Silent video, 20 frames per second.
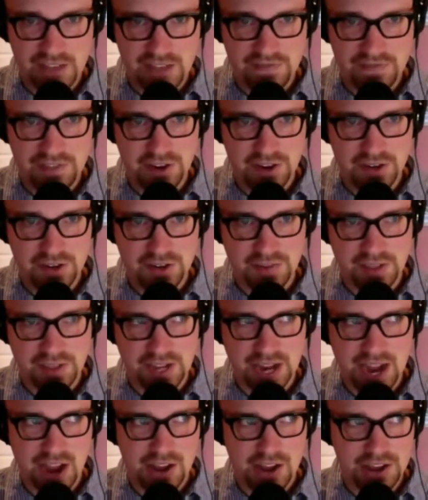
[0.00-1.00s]
figure
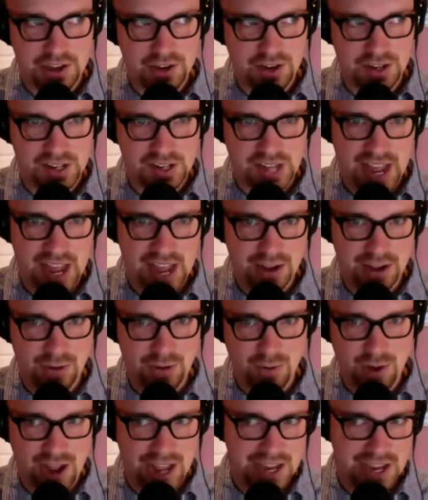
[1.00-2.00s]
something out, and you just can't
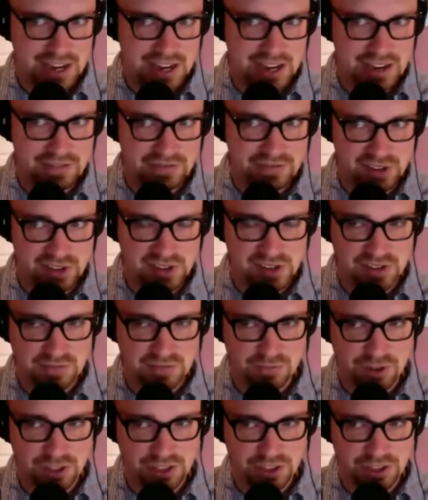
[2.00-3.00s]
quite envision
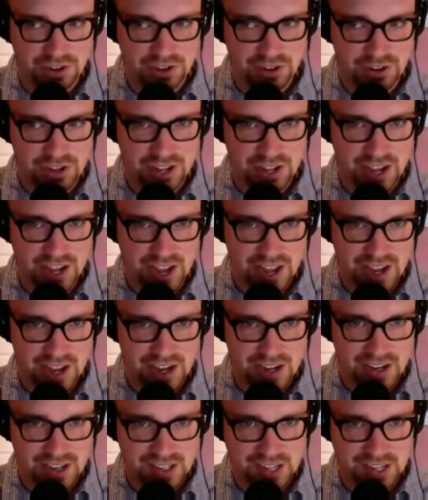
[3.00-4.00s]
what they're looking at,
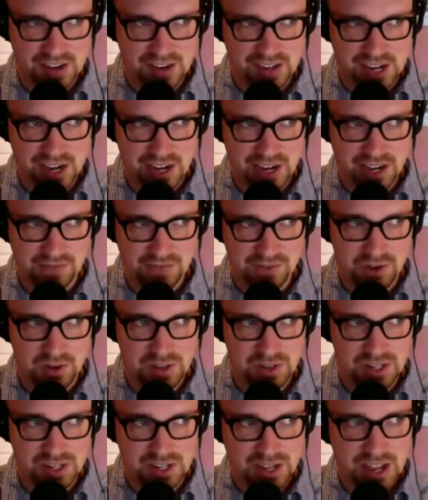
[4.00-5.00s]
it just sounds kind of
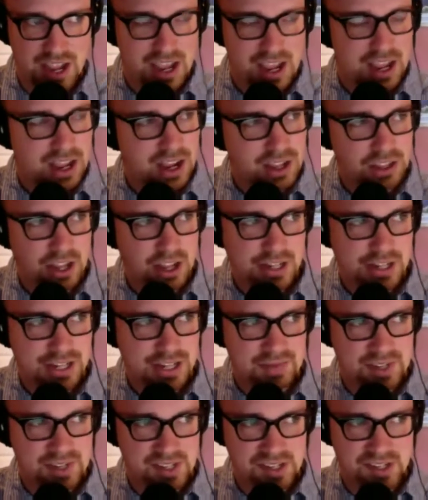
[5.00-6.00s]
confusing. A lot of
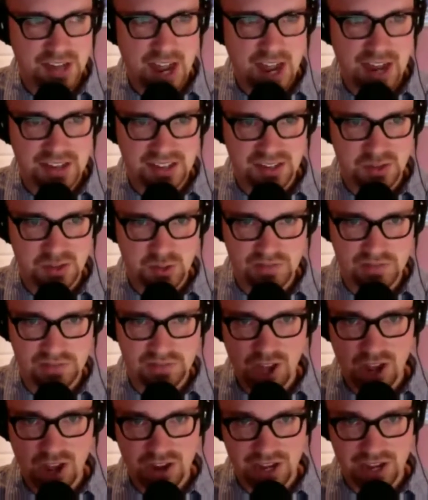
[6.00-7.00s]
times it's nice to sort of
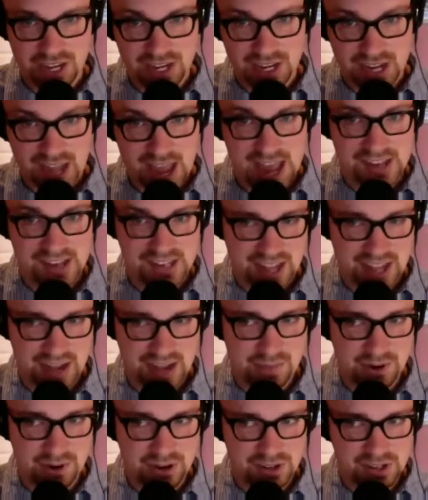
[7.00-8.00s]
log in as
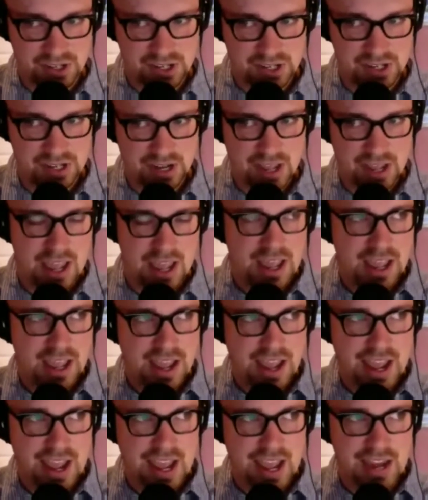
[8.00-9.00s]
that person
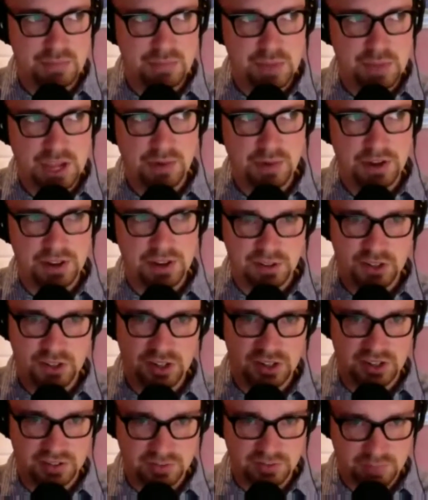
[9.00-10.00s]
and be able to
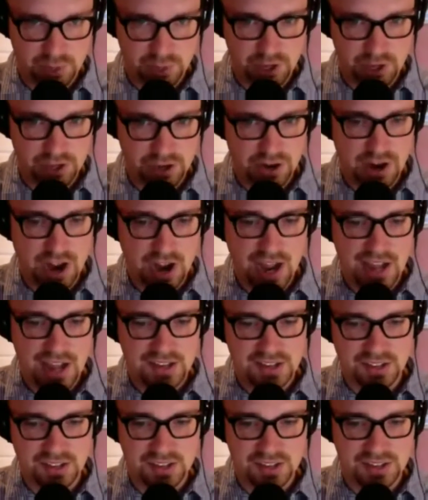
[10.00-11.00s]
just put your
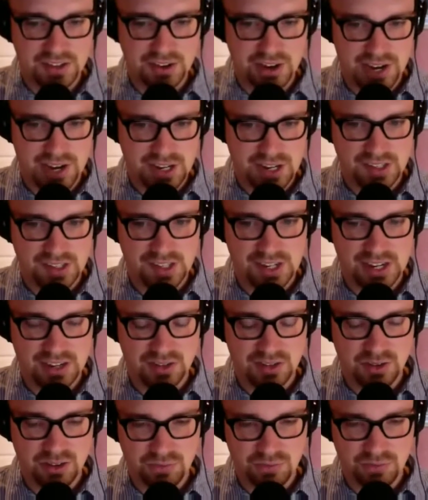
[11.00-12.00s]
eyes on the screen to see
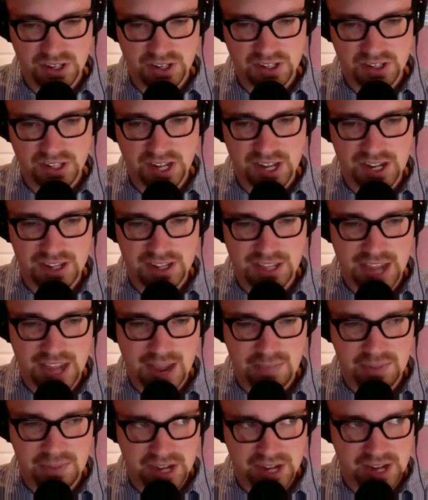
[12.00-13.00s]
sort of what state the
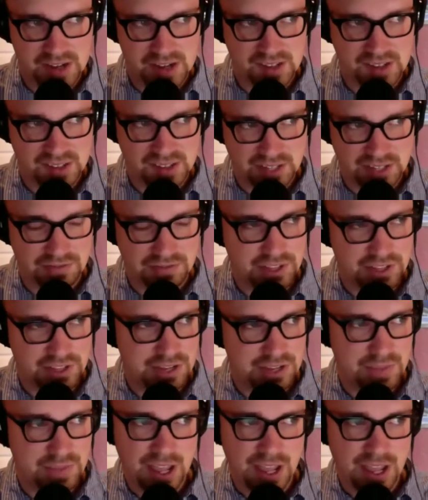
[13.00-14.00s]
application's in for
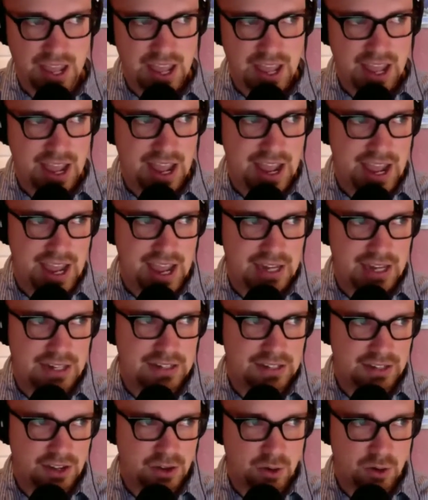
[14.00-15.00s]
them. And
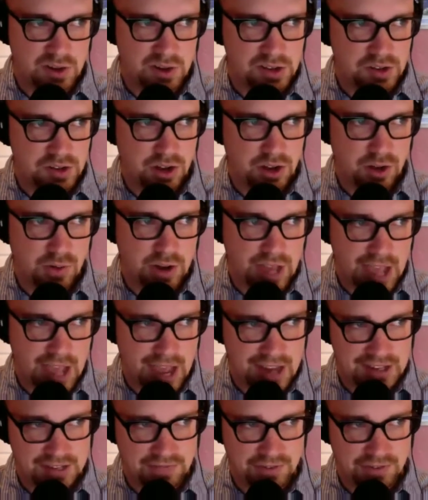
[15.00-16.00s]
of course, you don't want to
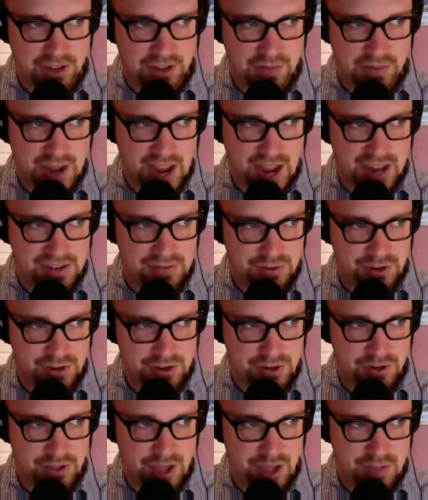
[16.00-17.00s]
ask them for their password
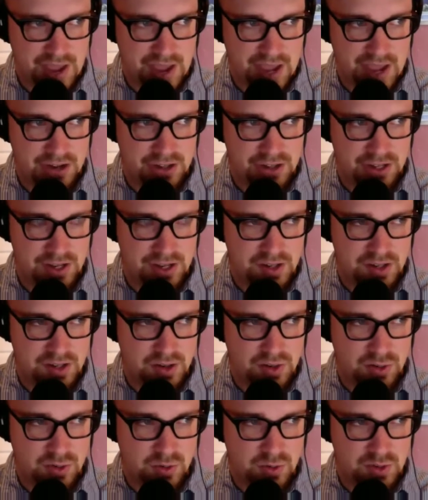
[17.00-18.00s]
to do that manually.
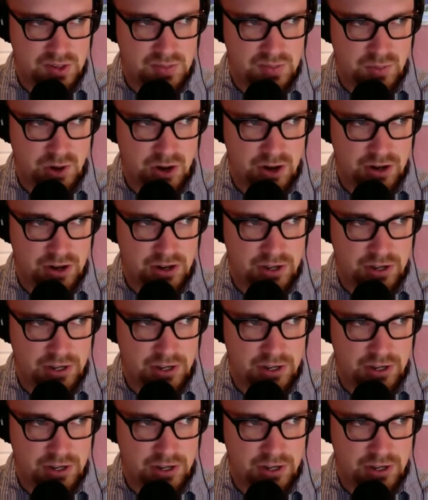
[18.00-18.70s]
So Spark